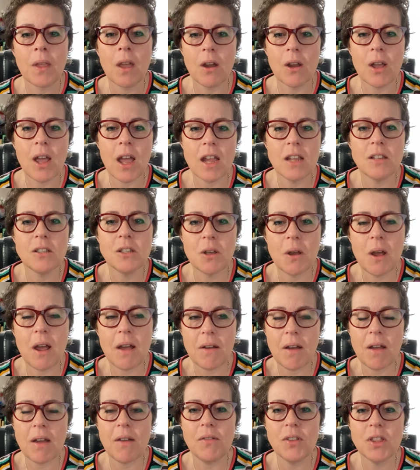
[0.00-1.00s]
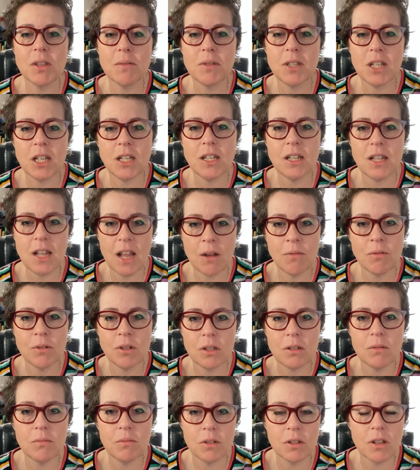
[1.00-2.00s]
Okay, so having them sitting there
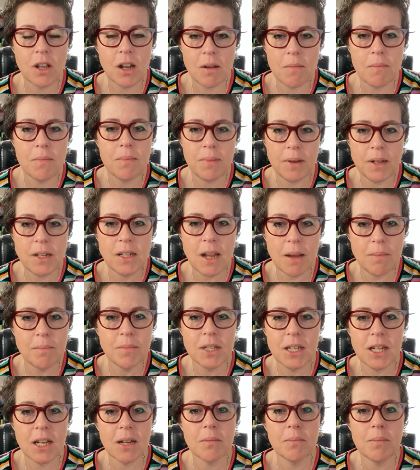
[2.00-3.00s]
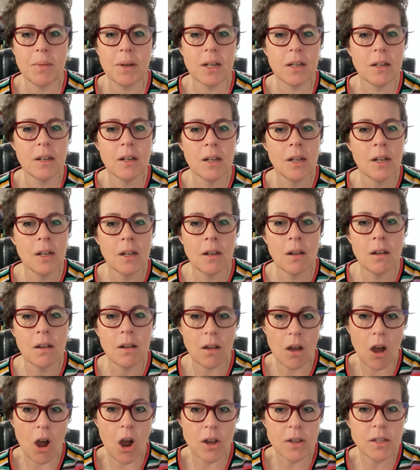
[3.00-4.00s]
was going to be tempting, but
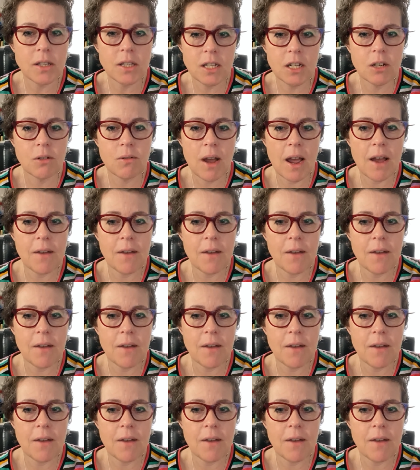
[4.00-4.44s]
I still